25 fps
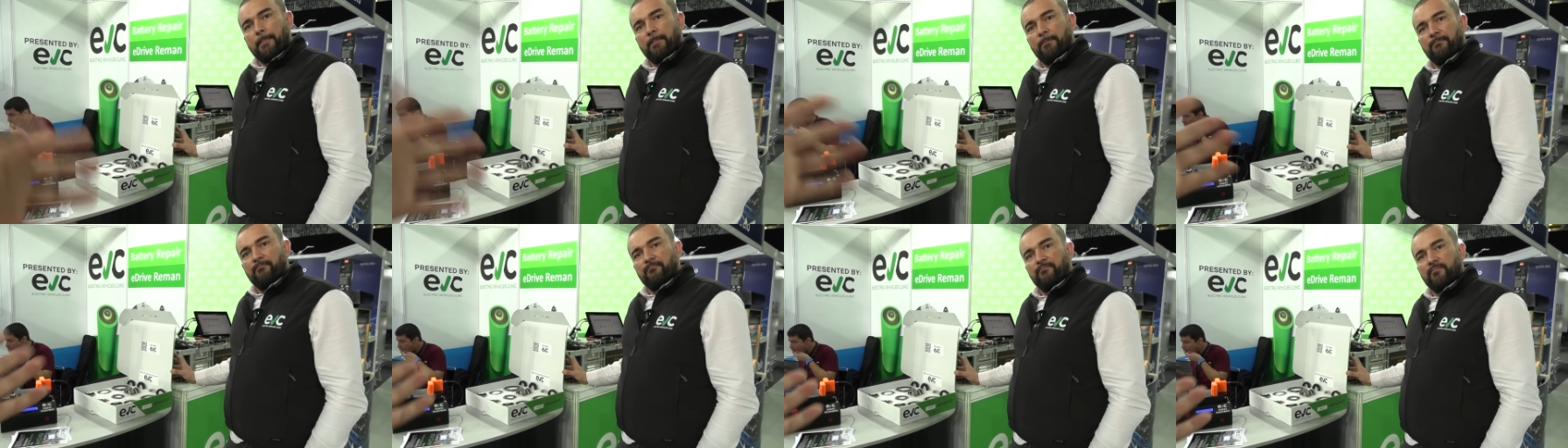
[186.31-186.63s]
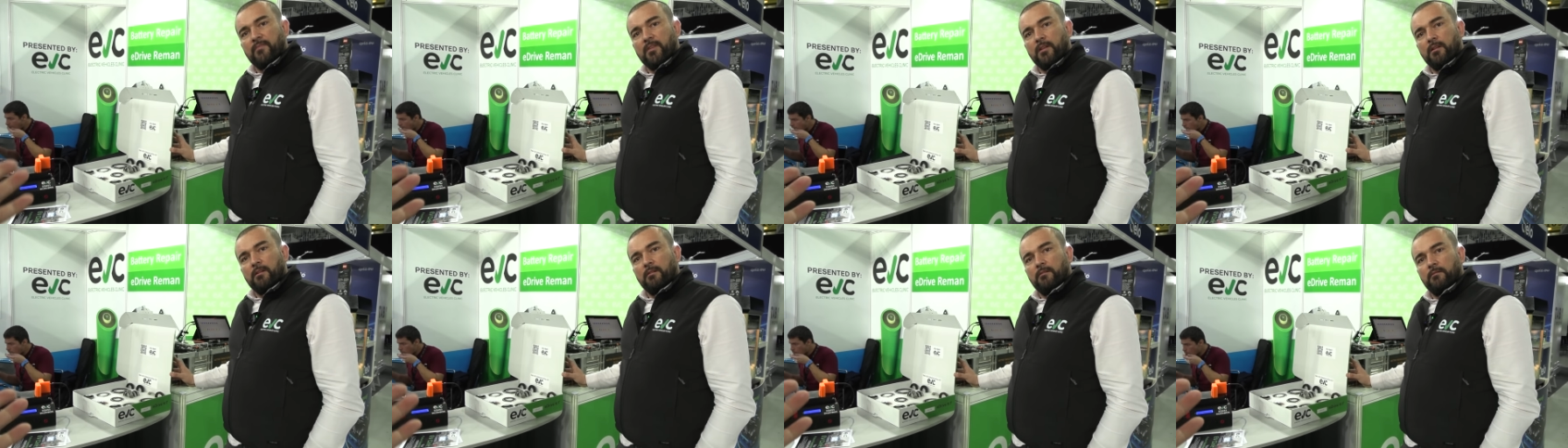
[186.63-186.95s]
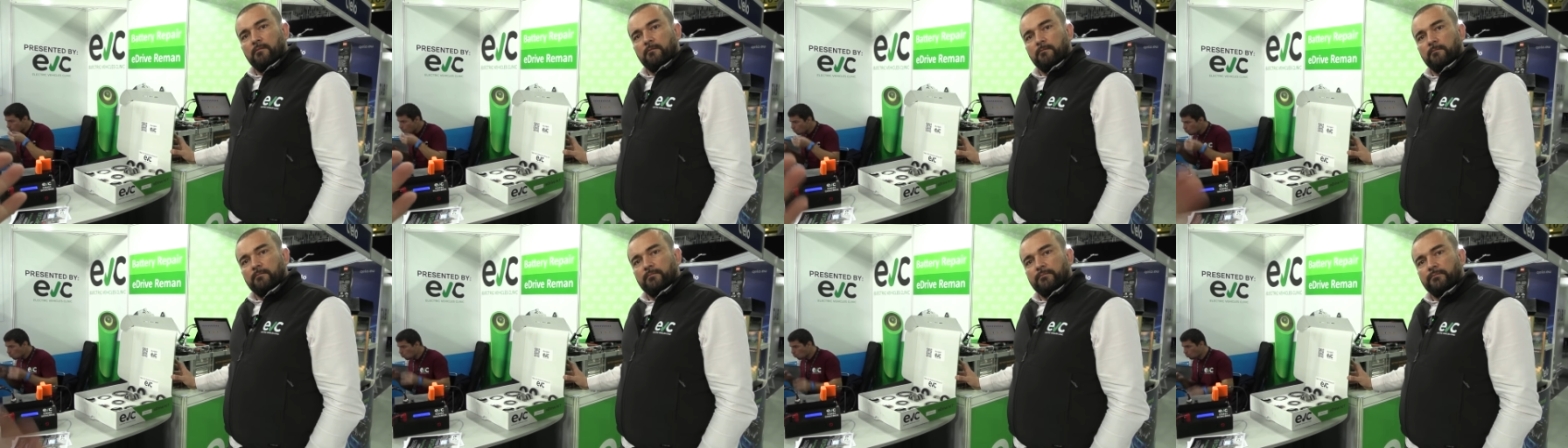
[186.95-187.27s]

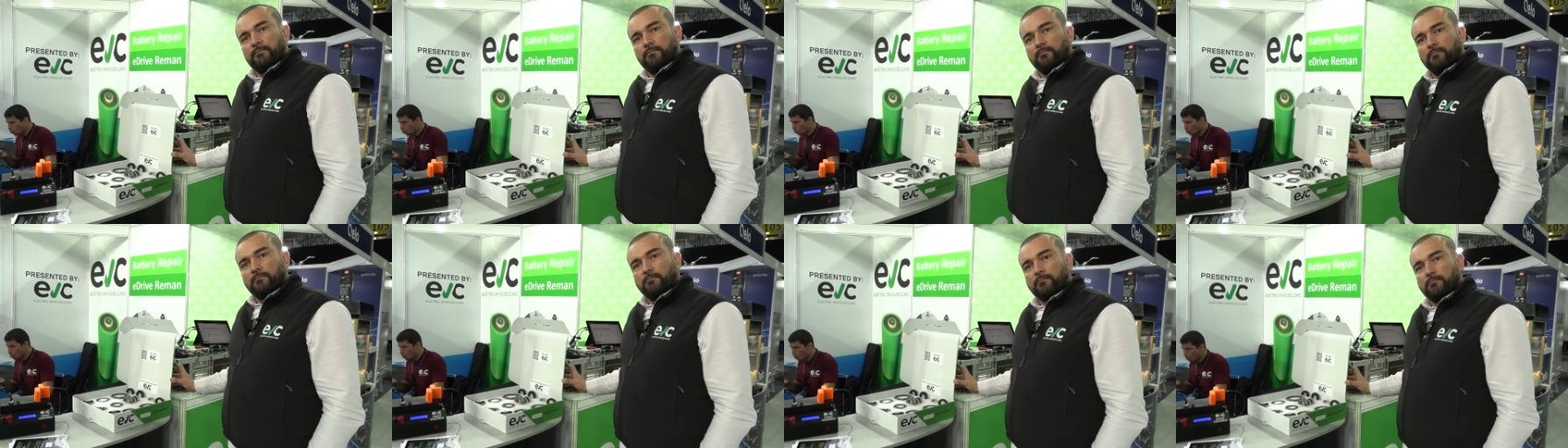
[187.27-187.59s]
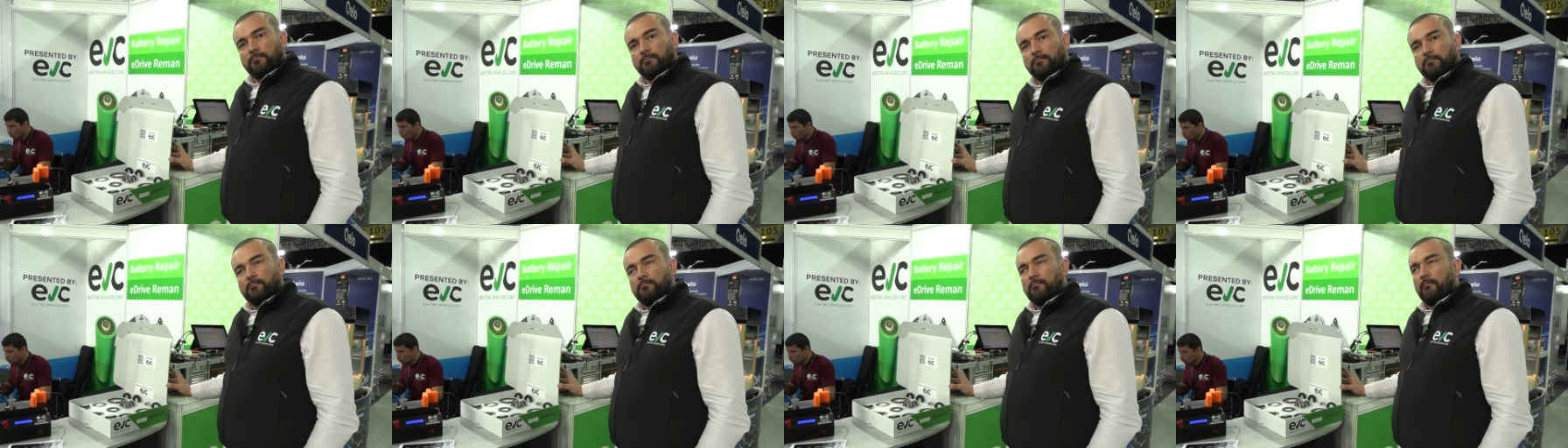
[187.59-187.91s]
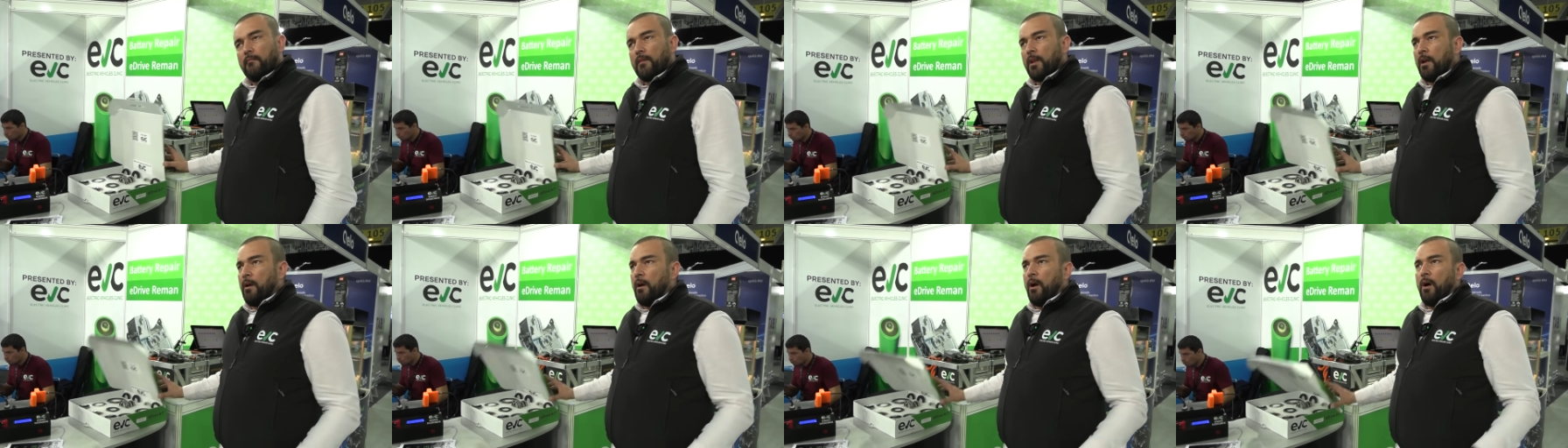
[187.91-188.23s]
2014 or which
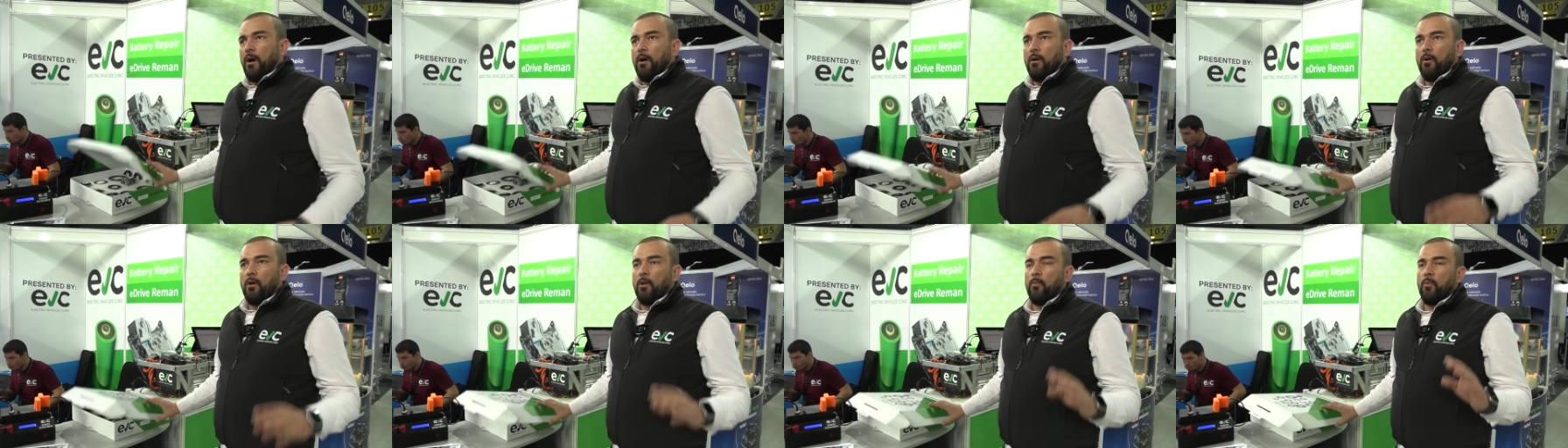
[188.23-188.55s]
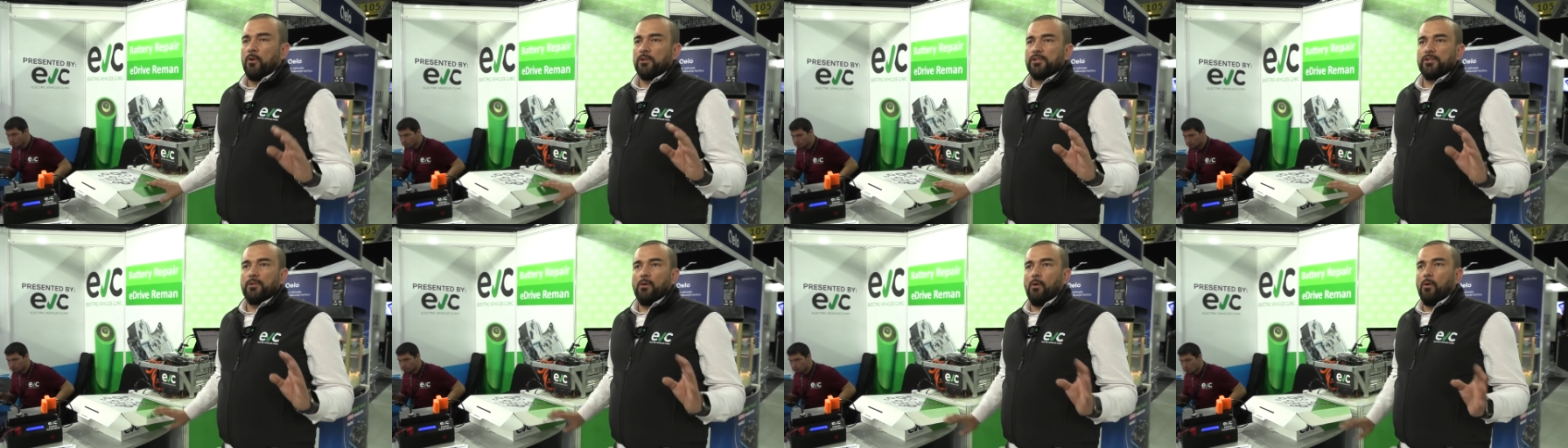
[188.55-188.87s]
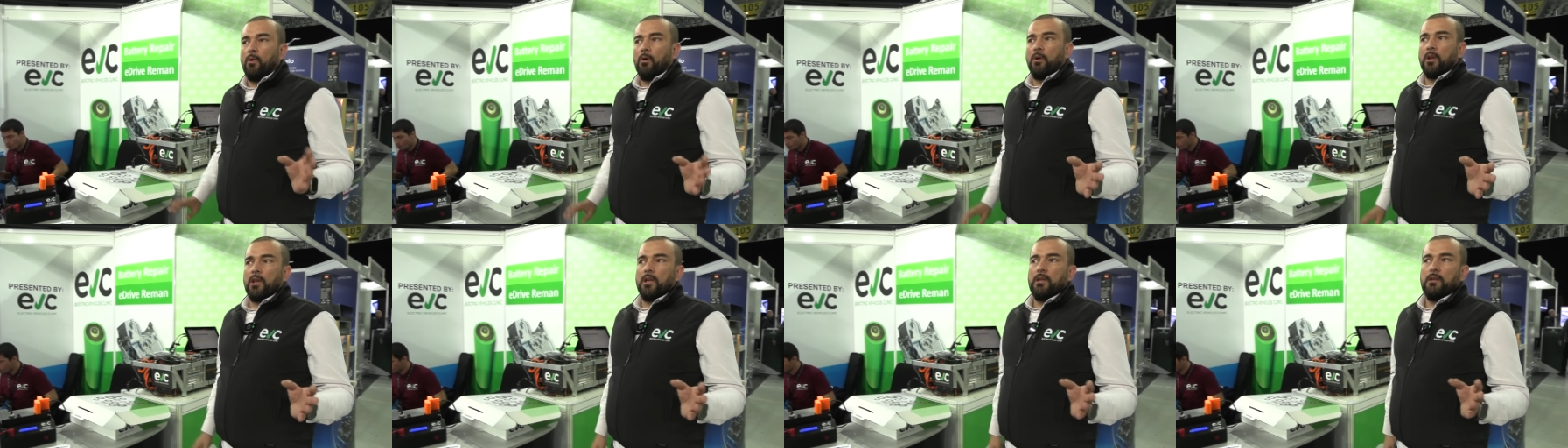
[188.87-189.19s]
models? Almost
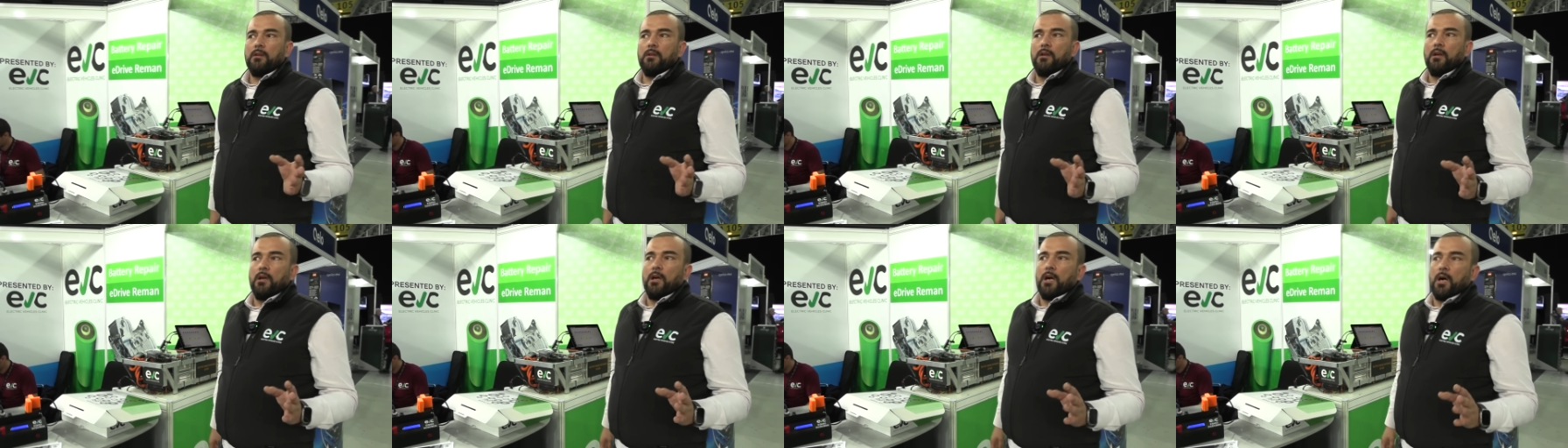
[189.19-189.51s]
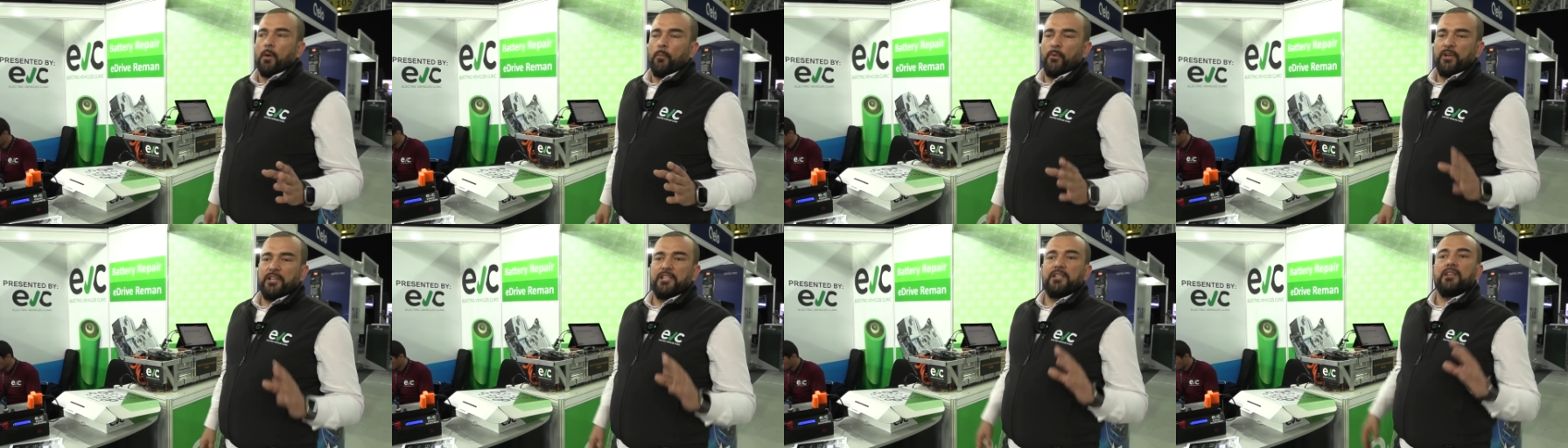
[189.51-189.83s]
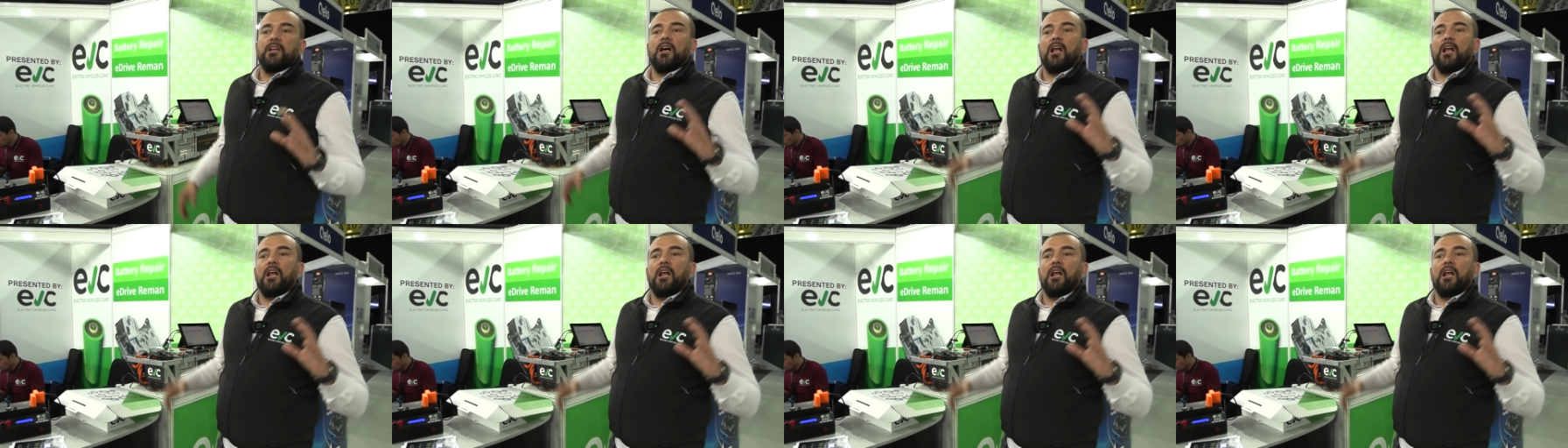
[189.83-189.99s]
all with